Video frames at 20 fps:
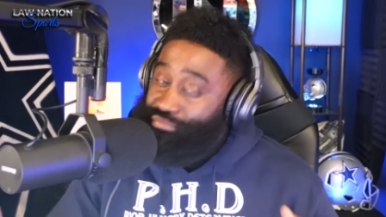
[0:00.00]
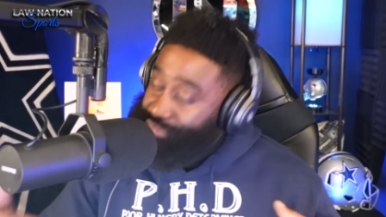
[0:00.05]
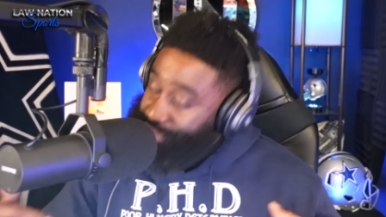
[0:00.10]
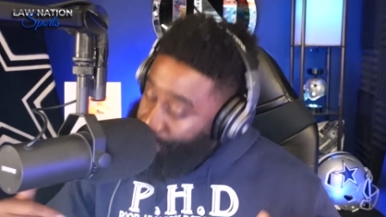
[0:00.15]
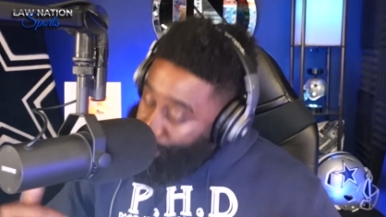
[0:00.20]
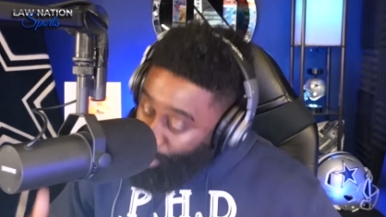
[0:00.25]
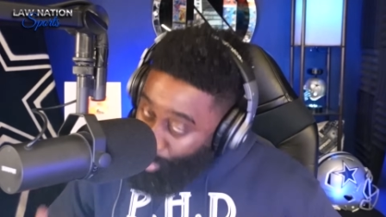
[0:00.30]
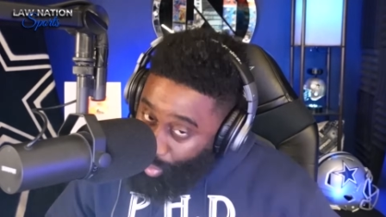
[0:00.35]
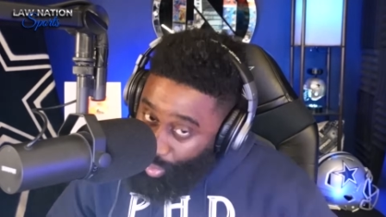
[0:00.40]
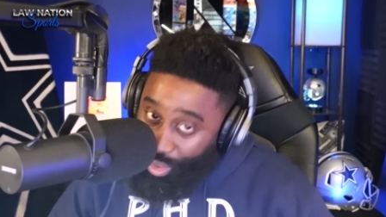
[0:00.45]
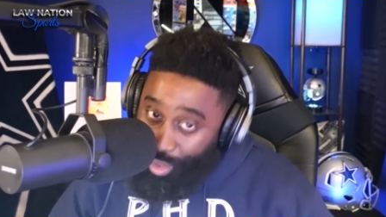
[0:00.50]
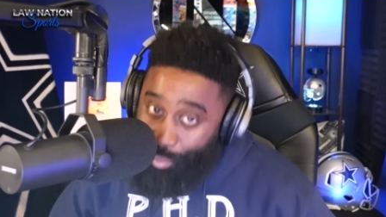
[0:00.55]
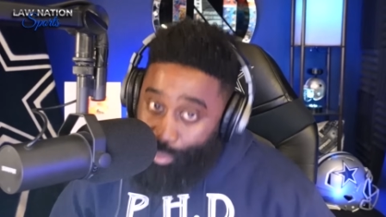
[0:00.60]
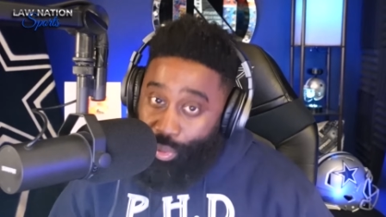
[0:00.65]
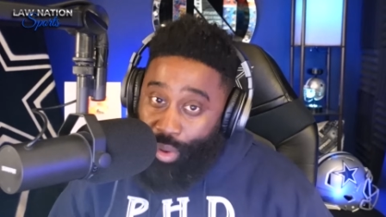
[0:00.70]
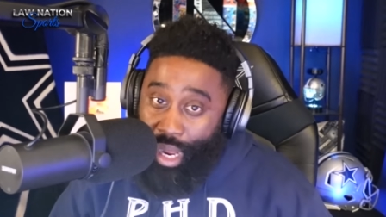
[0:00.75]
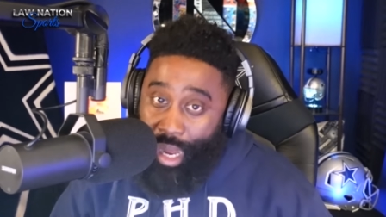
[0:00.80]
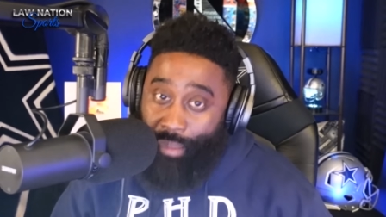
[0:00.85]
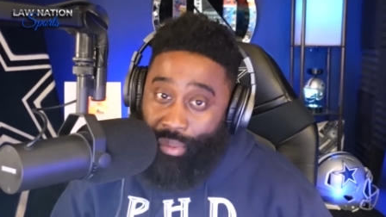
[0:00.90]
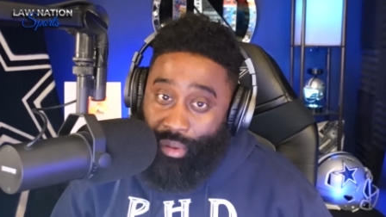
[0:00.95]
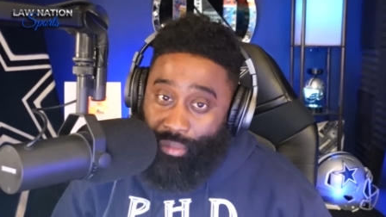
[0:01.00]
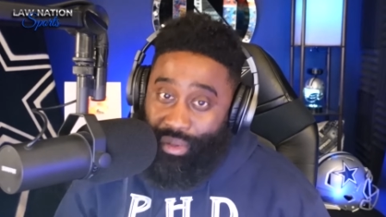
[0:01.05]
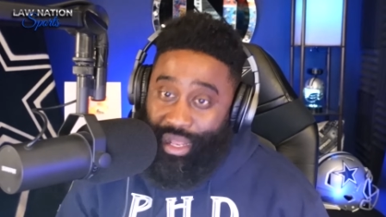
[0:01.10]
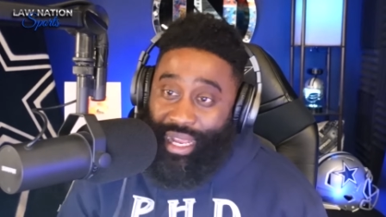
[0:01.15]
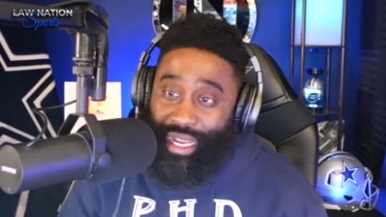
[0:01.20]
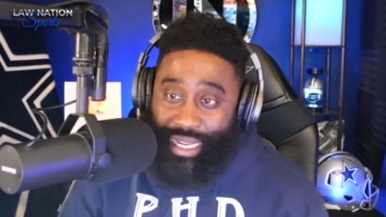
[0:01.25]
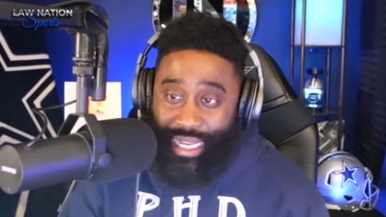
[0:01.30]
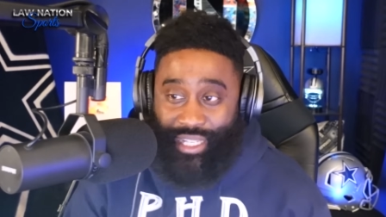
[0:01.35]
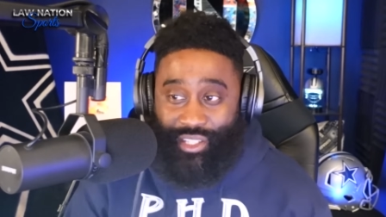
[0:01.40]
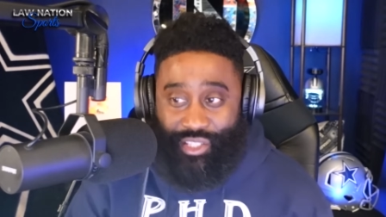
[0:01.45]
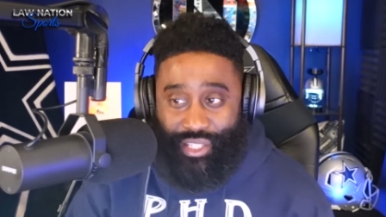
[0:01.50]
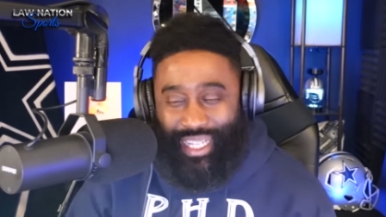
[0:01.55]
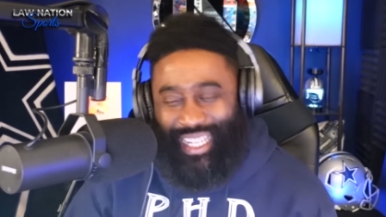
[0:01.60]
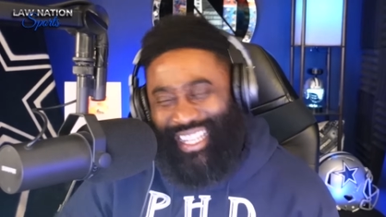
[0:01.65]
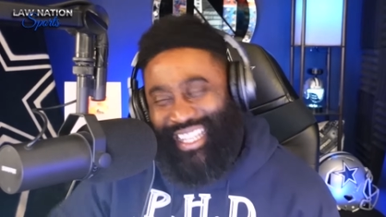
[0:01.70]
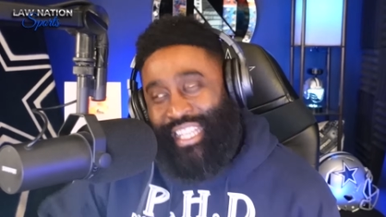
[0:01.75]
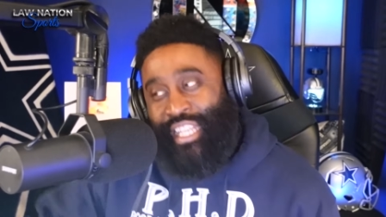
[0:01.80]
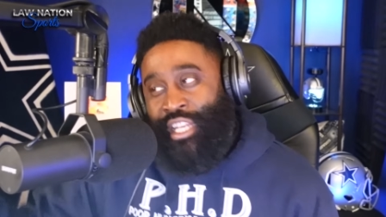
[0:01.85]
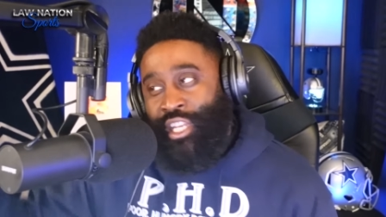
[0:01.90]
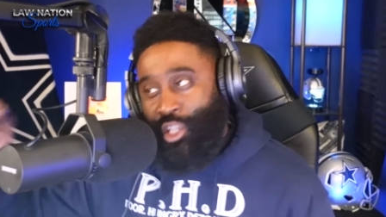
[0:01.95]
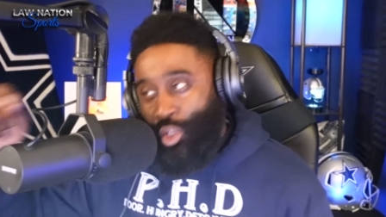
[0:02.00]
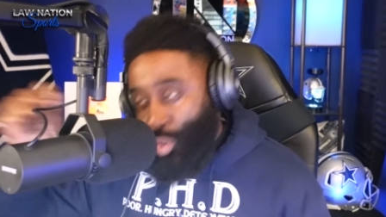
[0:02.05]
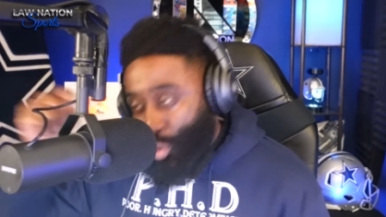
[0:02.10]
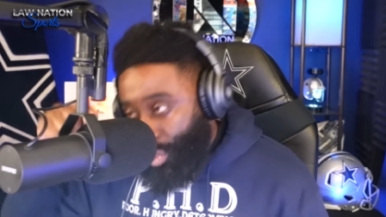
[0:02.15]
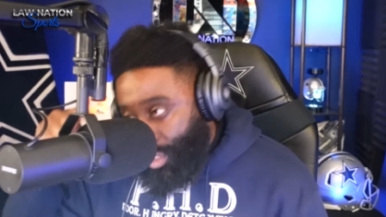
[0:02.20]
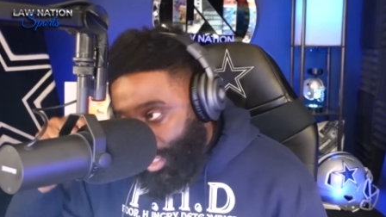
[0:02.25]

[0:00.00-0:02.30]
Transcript: The only problem, like I said, you